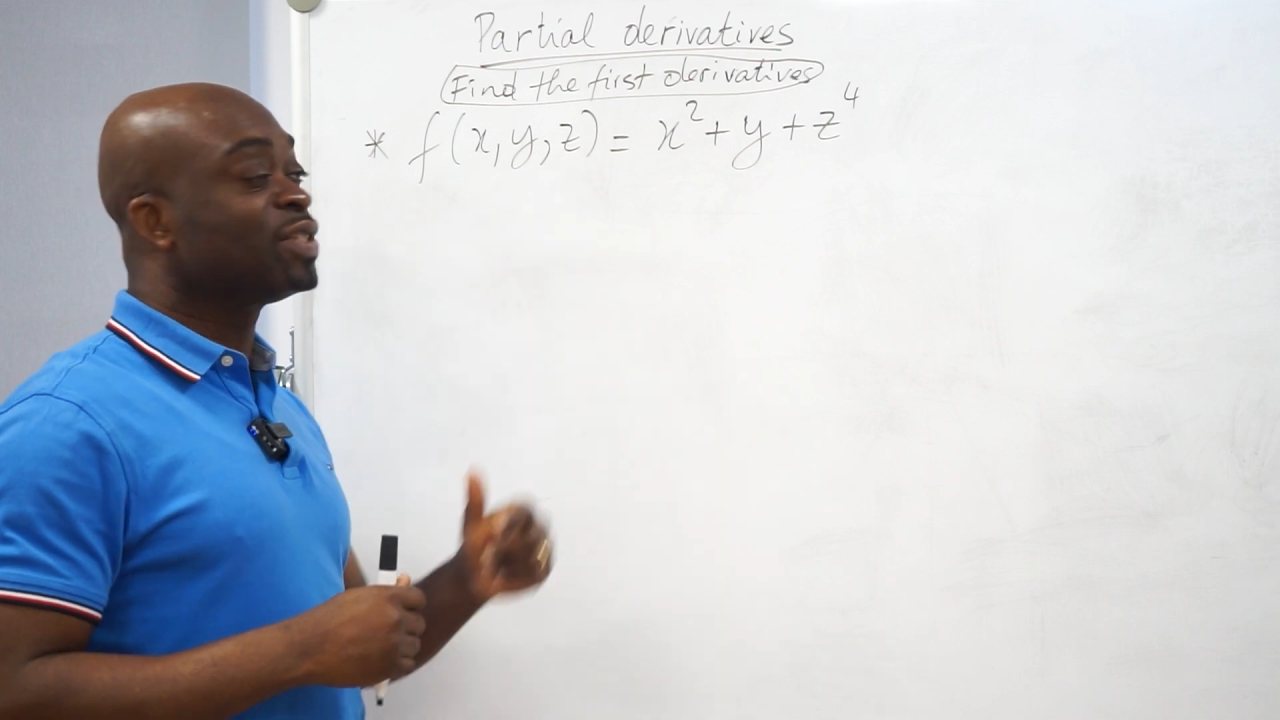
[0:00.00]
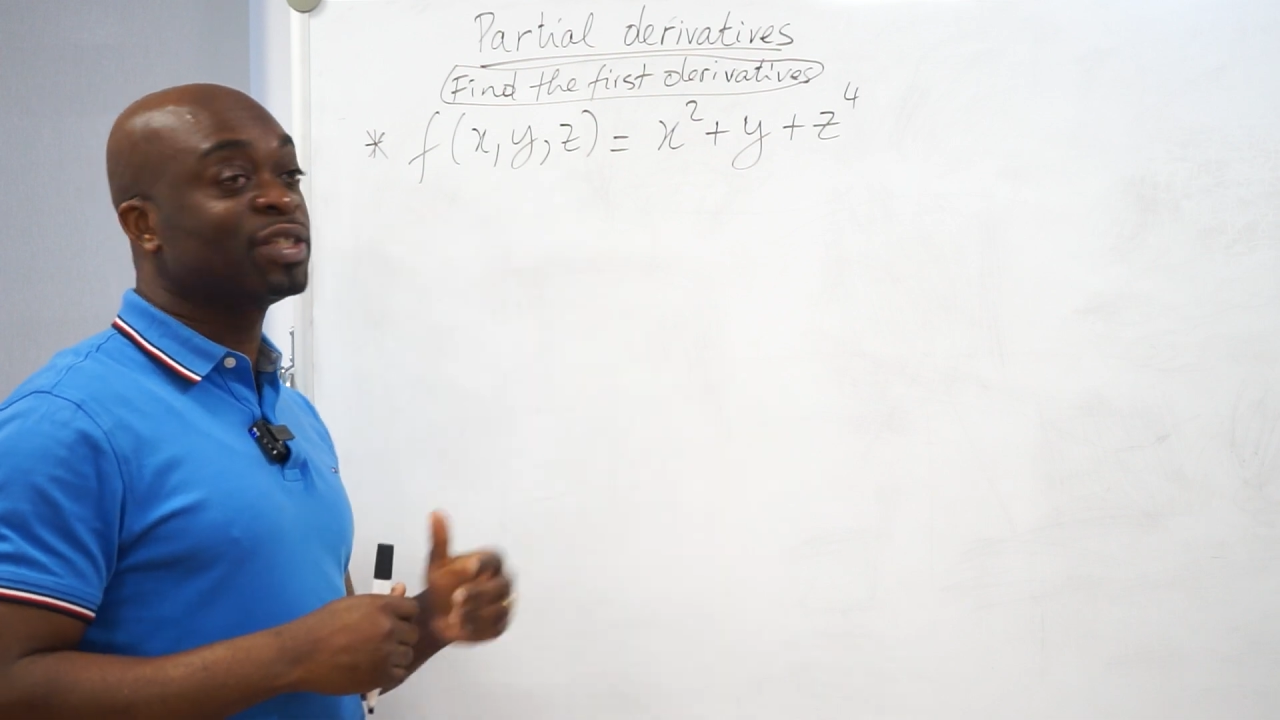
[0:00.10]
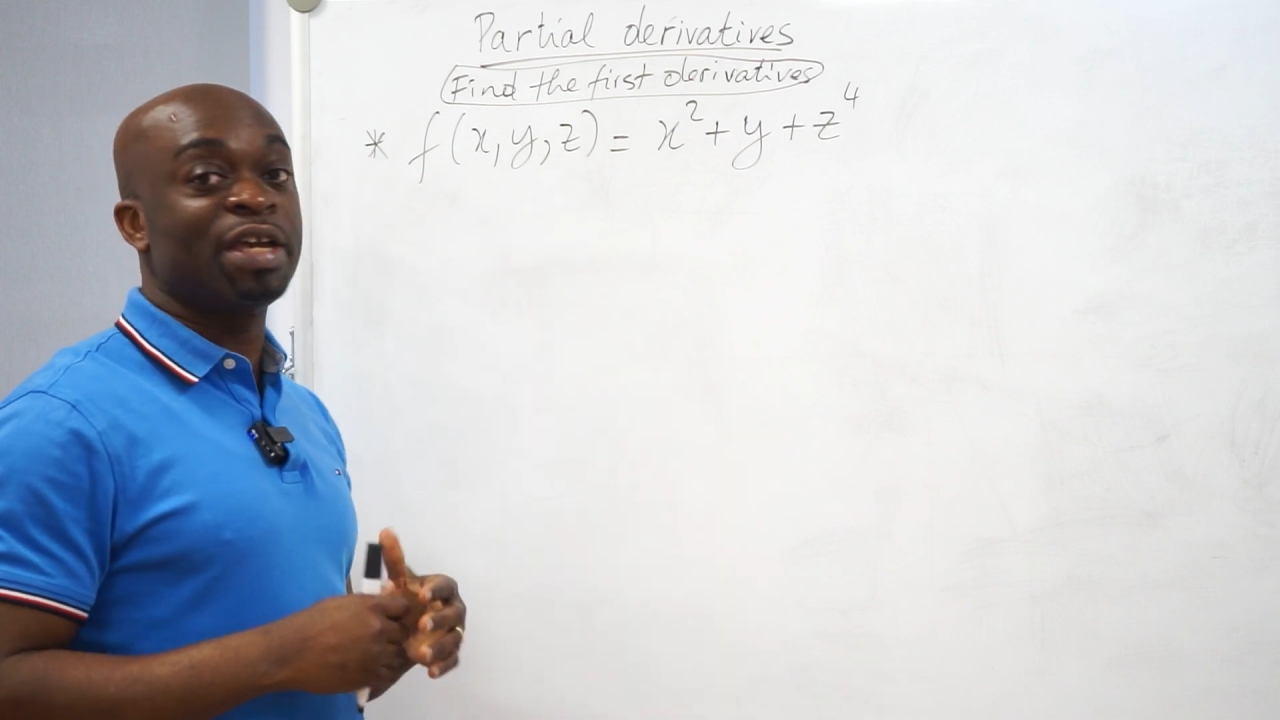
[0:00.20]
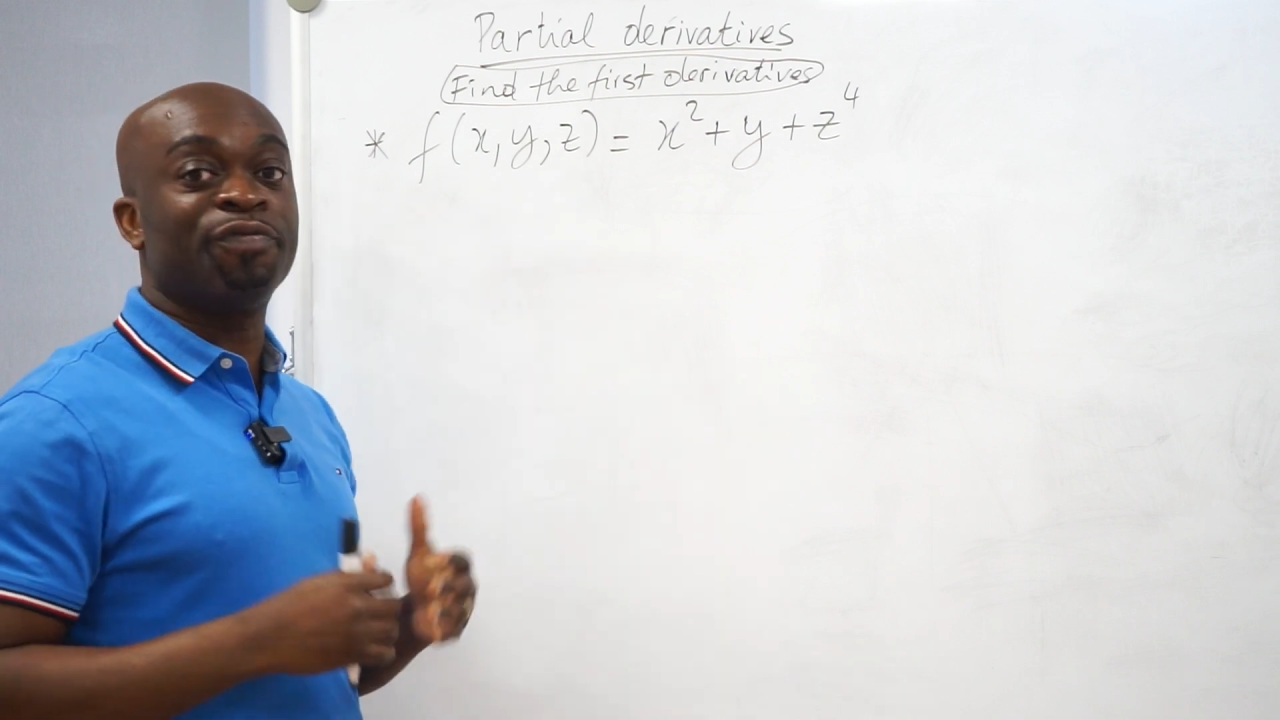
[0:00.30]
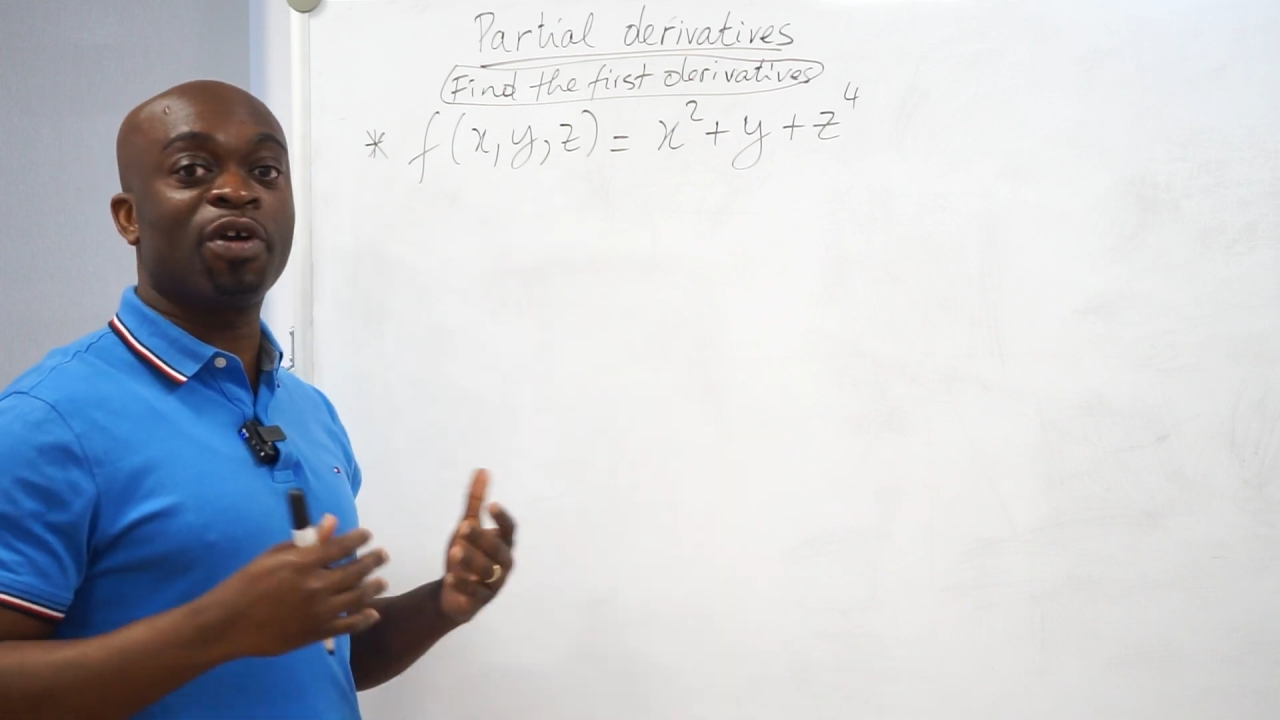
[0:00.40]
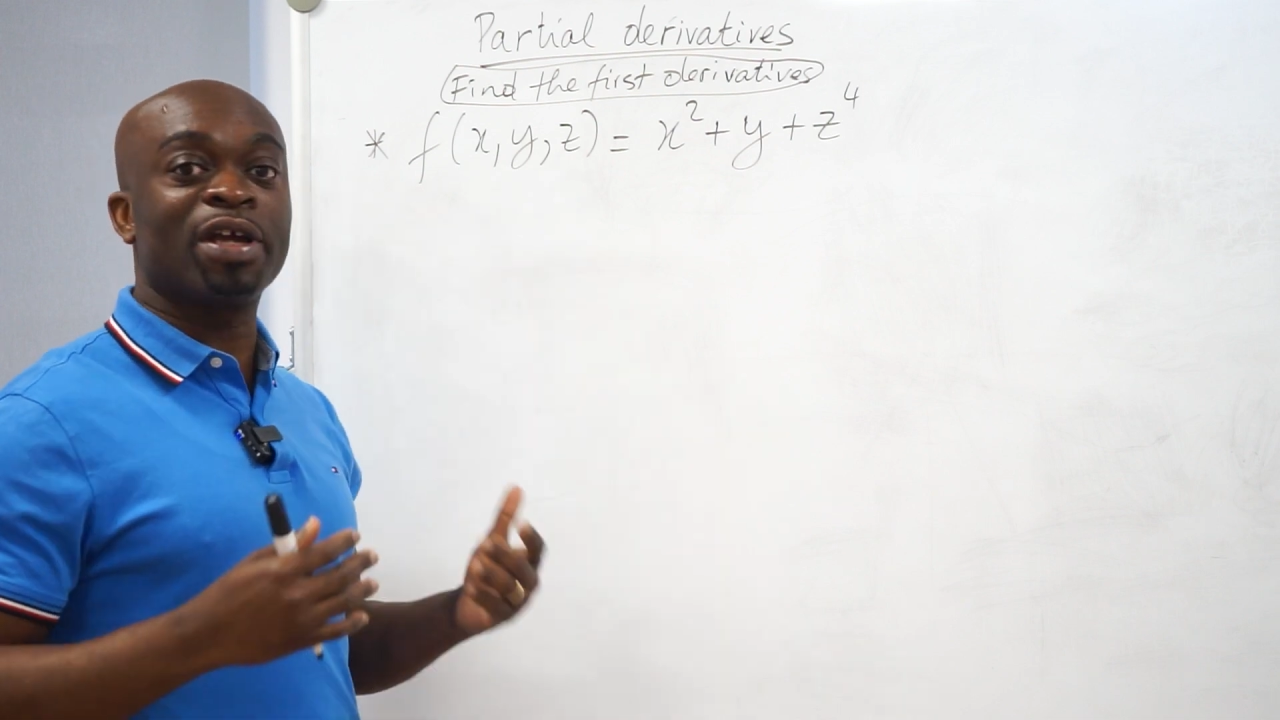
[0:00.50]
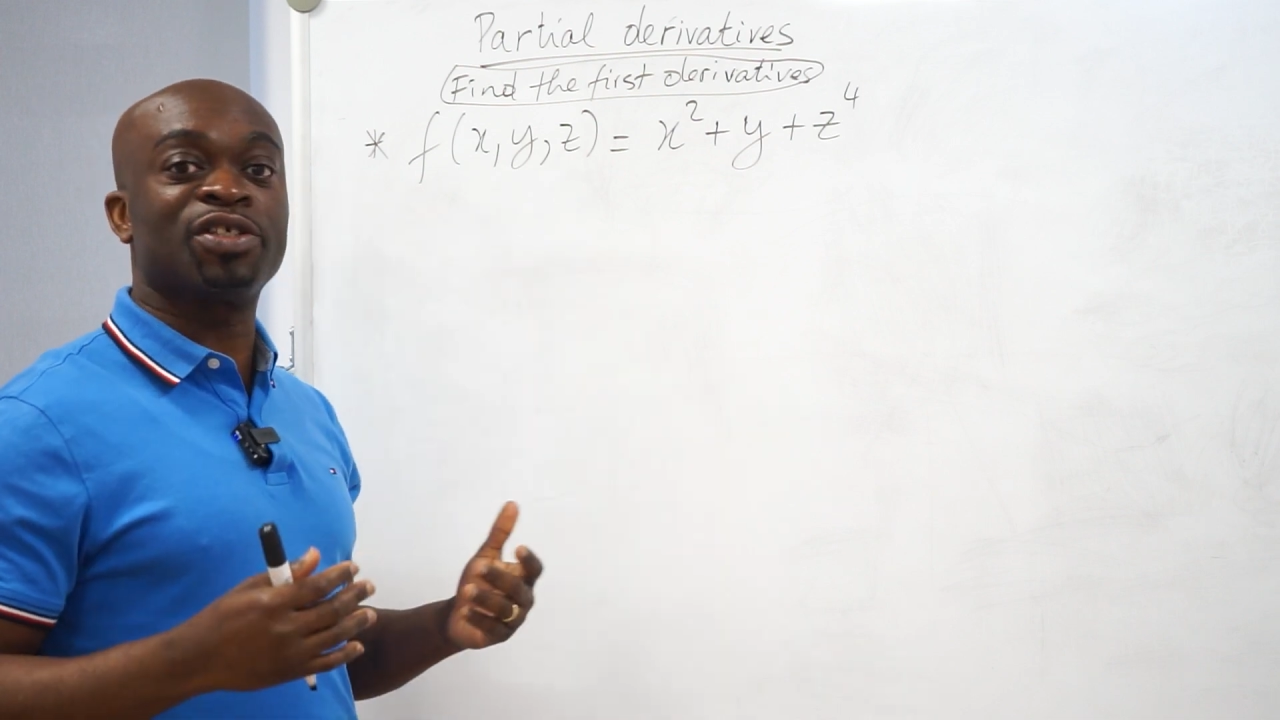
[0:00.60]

and z, for